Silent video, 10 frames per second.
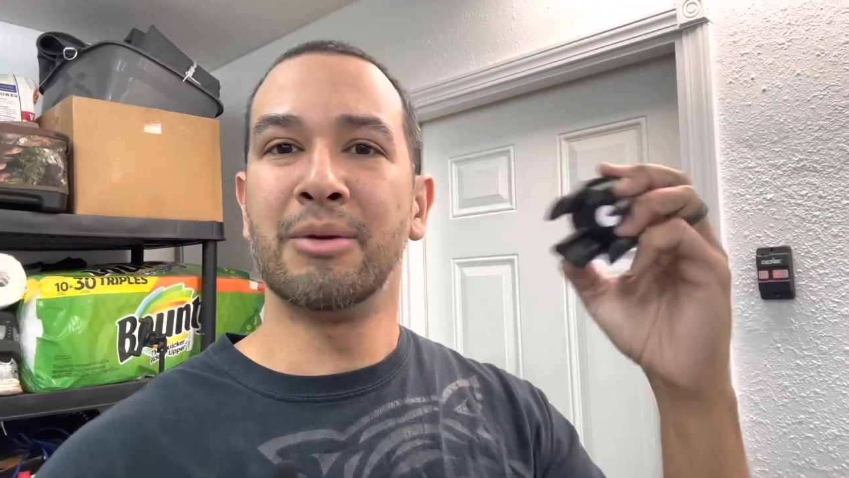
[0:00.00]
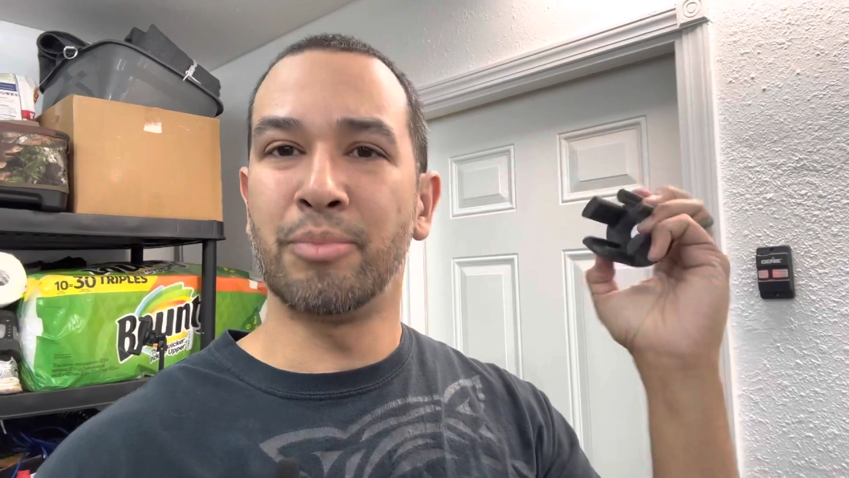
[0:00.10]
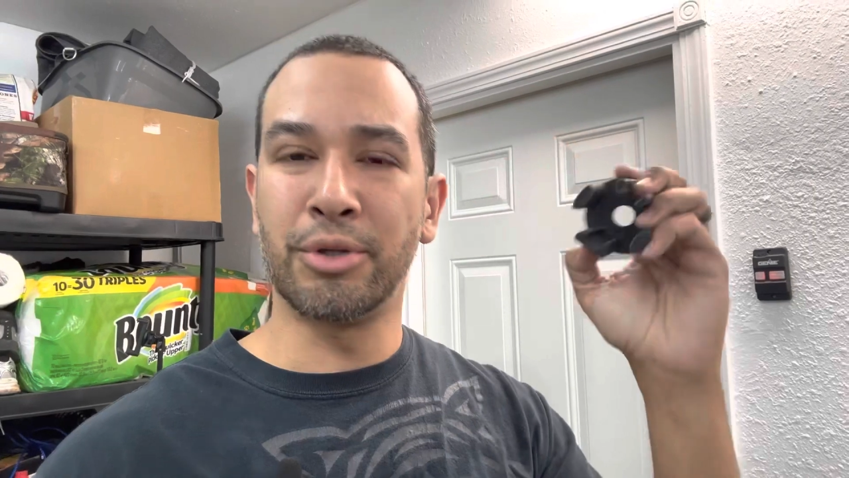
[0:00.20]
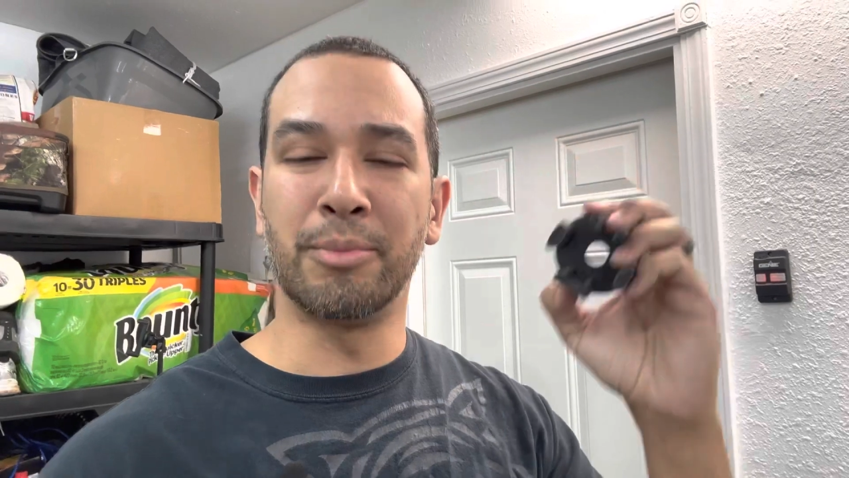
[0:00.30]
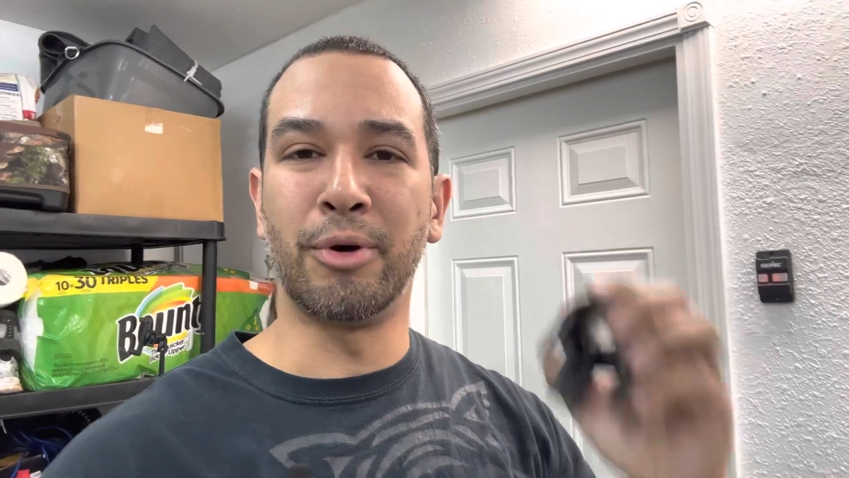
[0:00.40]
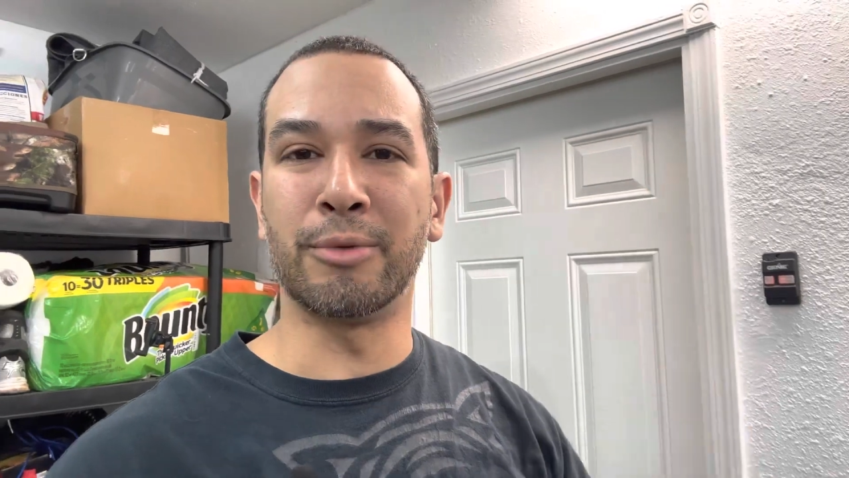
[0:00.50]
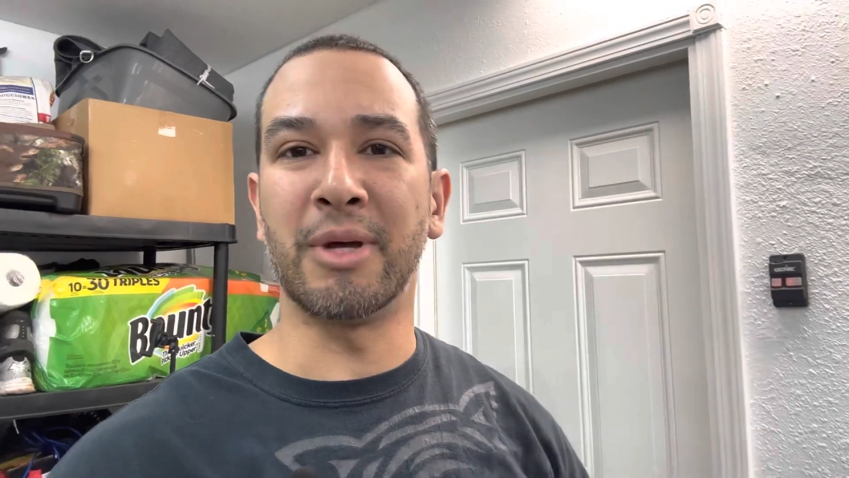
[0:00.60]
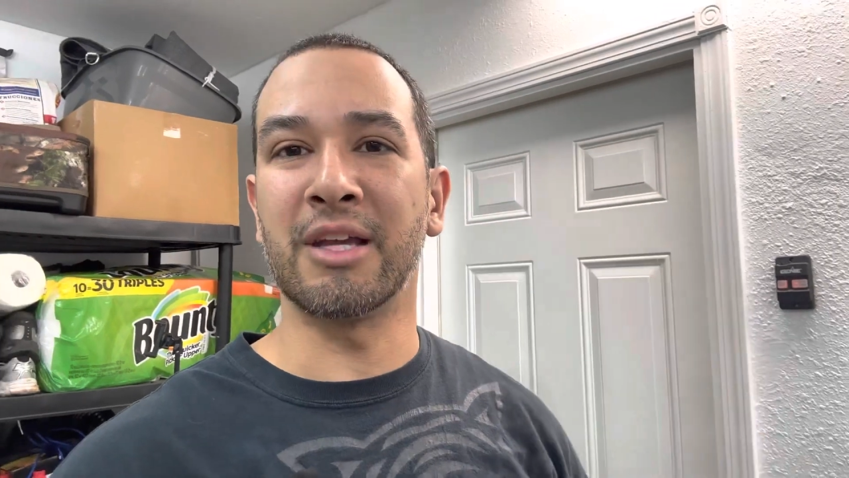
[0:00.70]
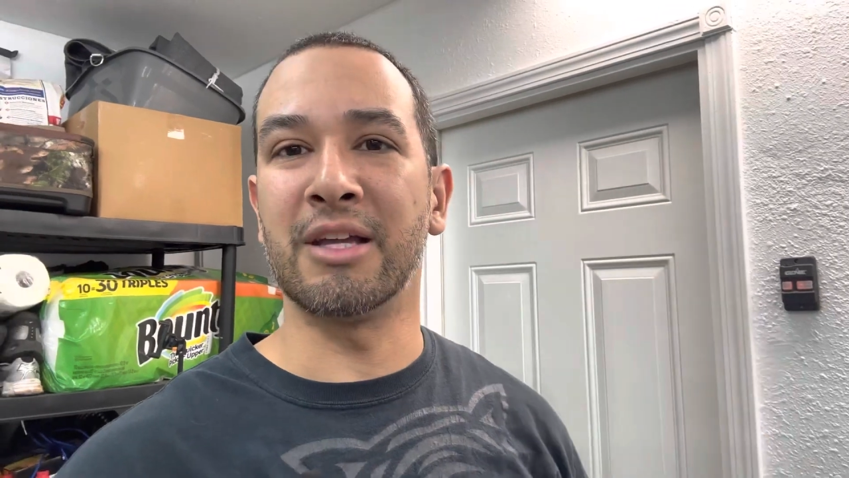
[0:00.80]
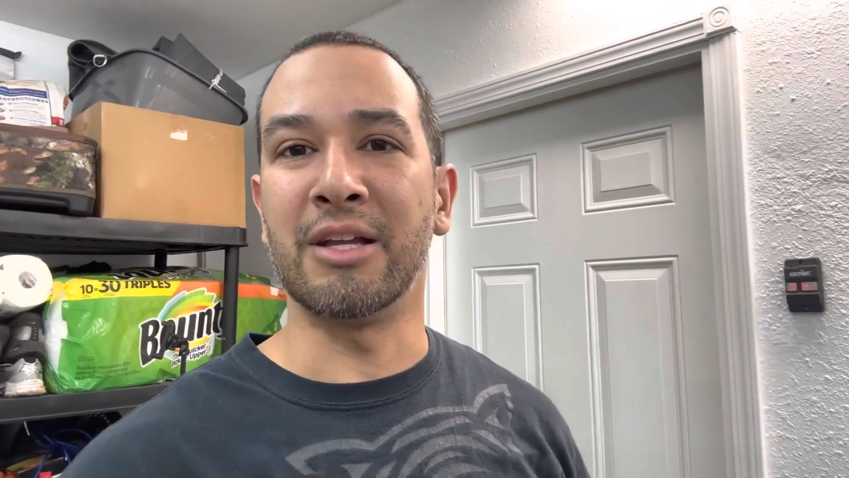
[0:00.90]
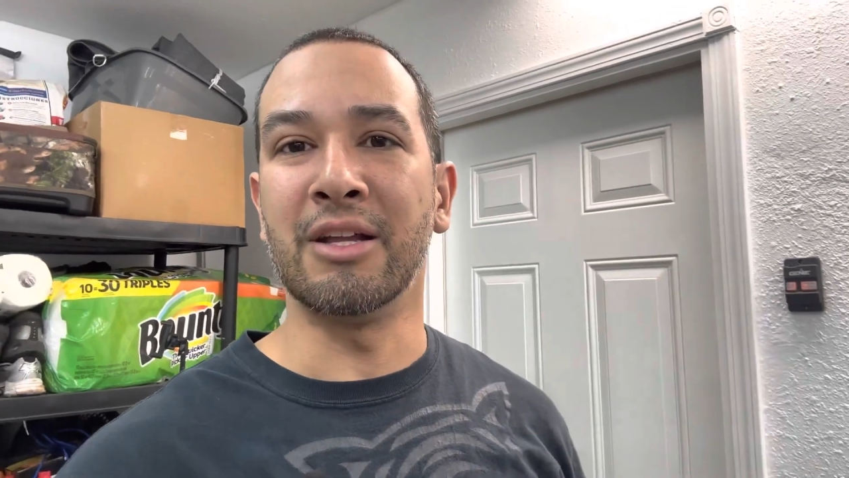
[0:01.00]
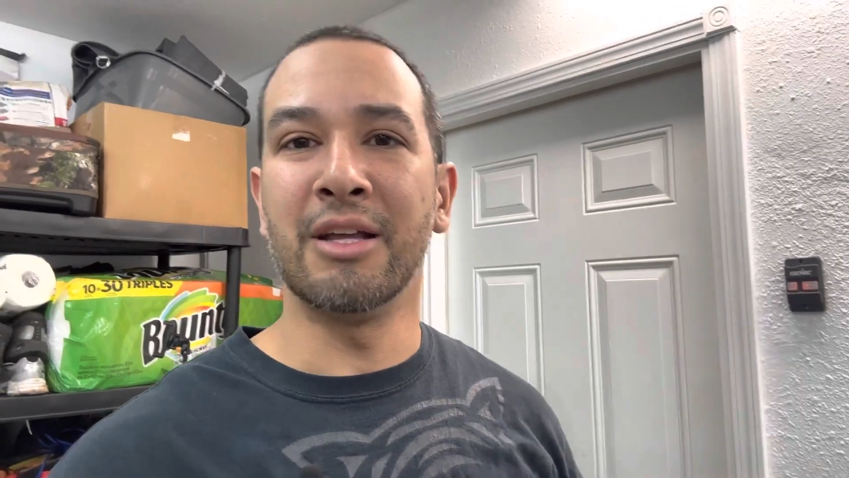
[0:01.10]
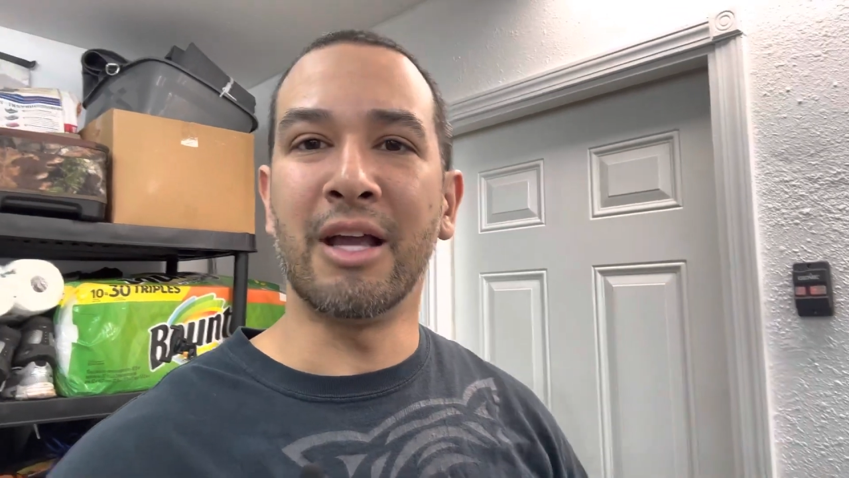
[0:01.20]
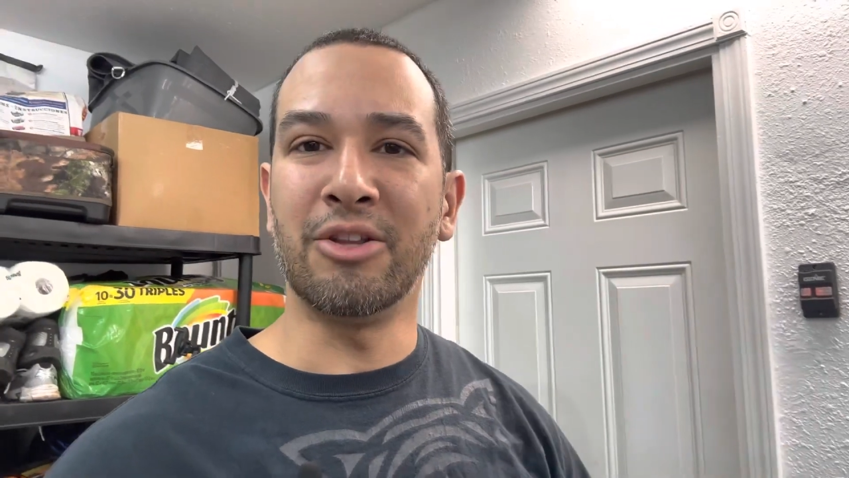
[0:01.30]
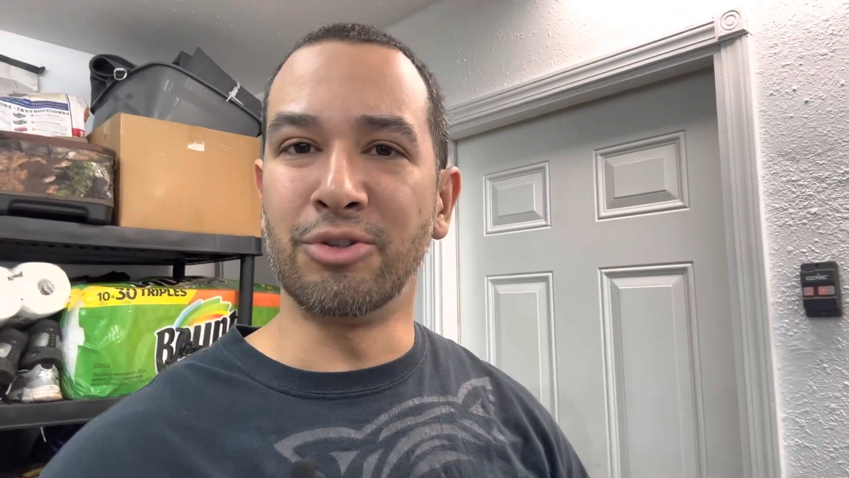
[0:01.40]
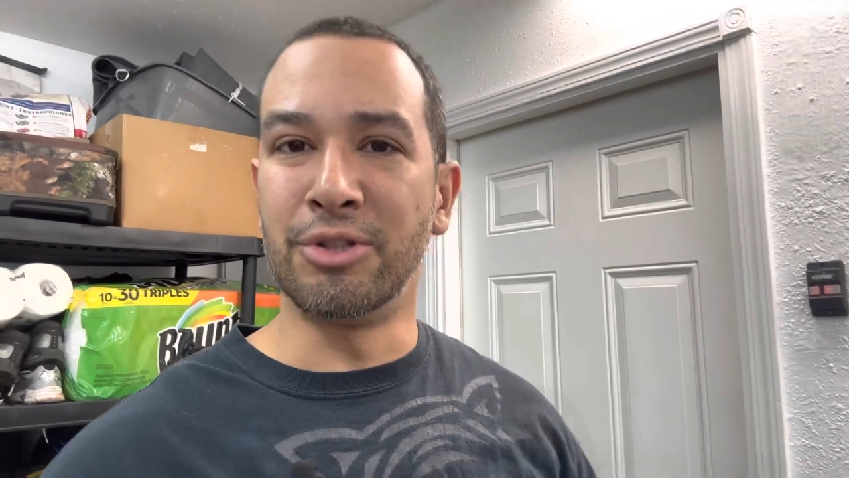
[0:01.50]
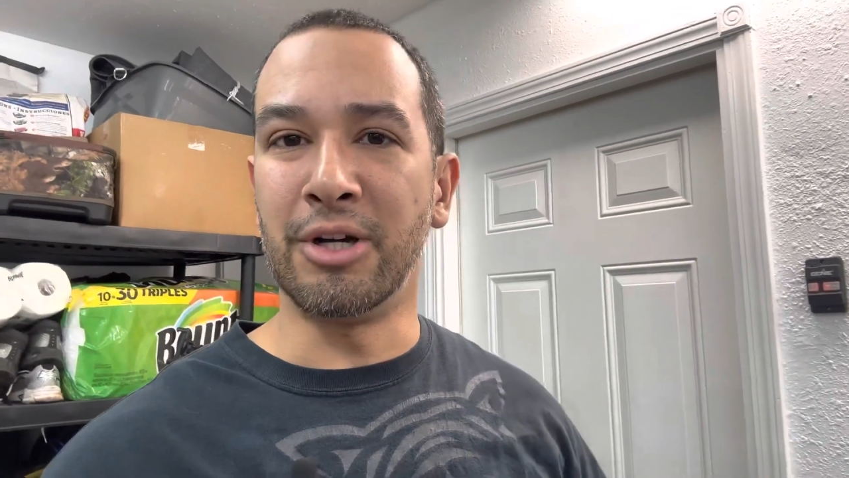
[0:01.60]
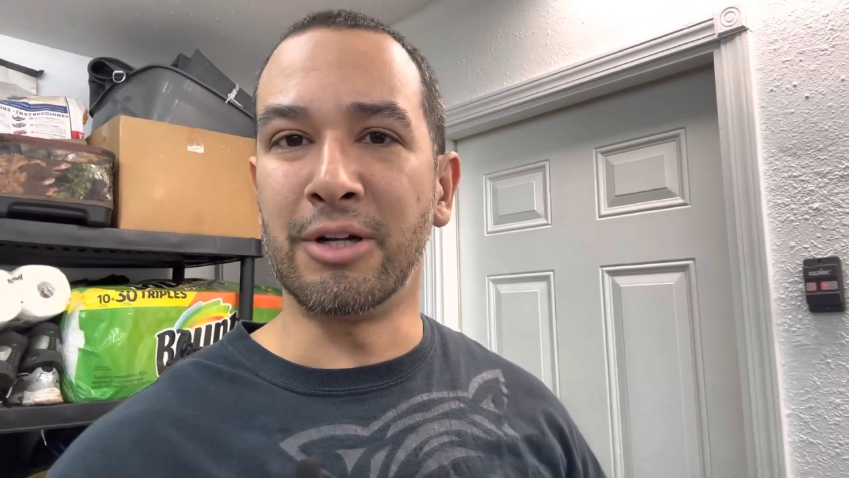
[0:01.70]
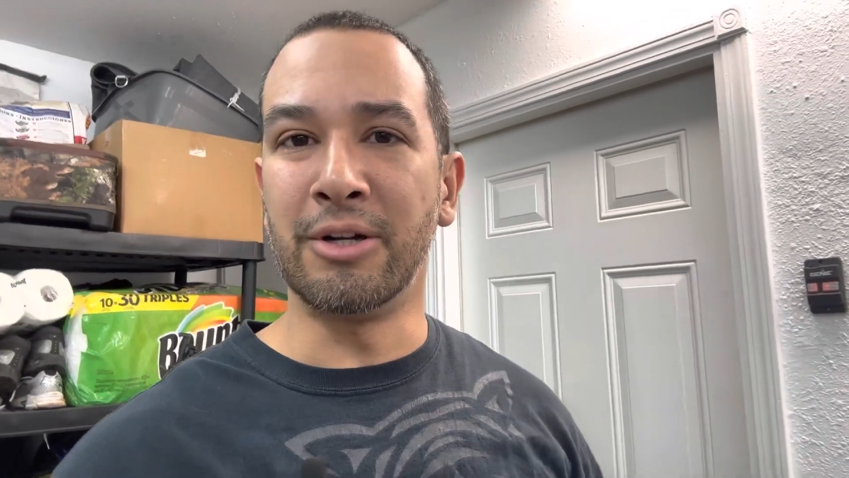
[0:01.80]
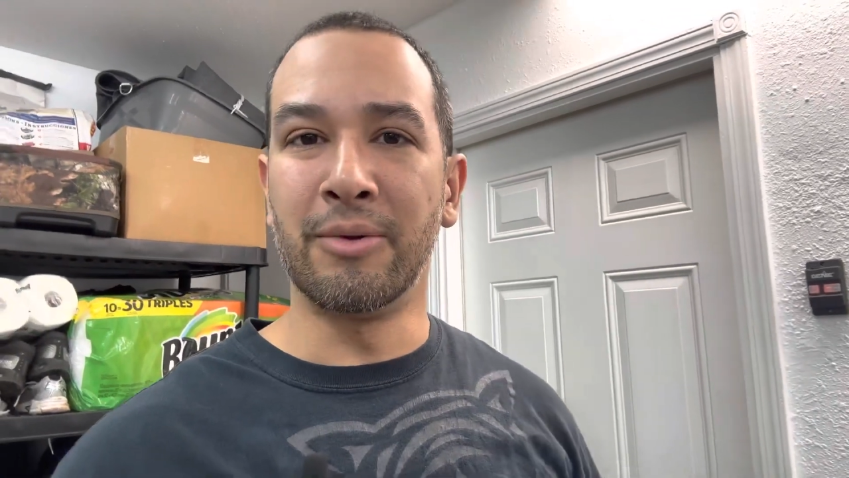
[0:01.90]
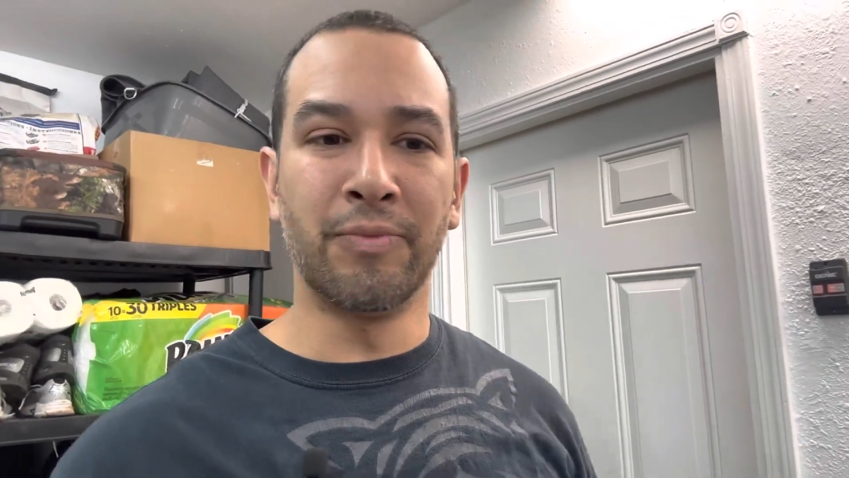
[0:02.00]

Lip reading: put the bolt back in, and you're done.